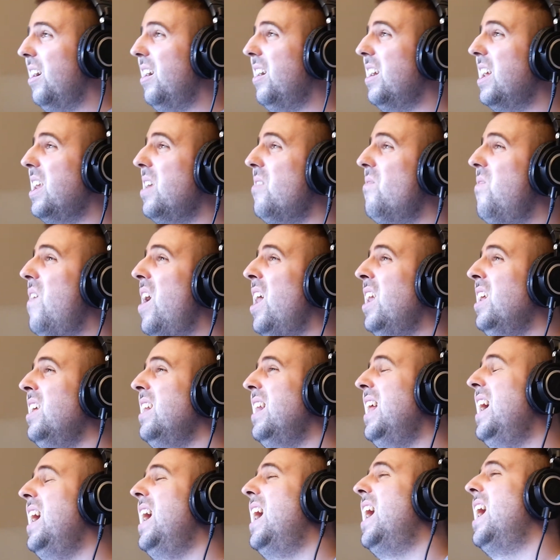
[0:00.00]
in
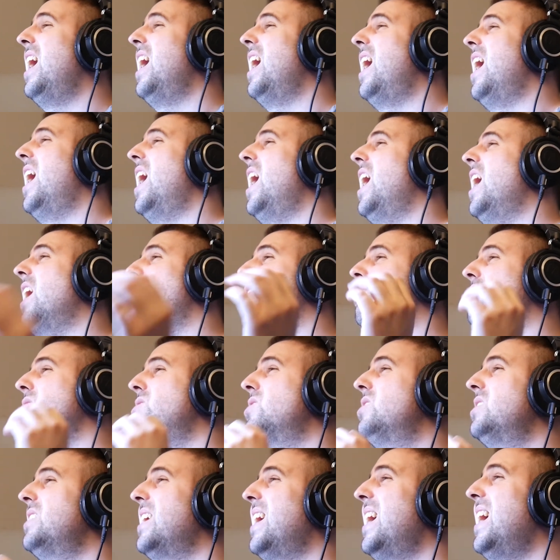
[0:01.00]
vanilla, I would
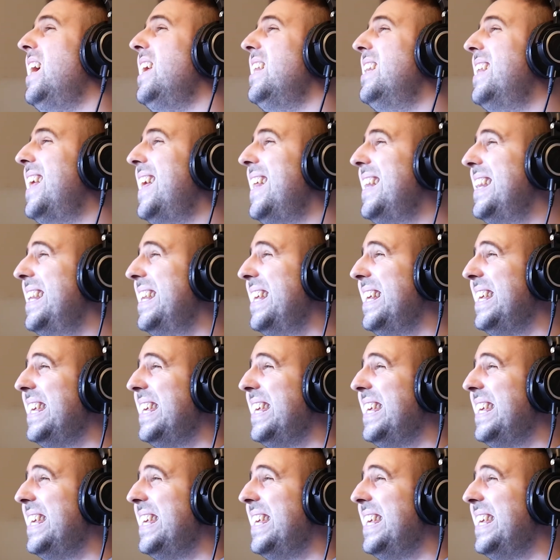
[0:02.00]
say that,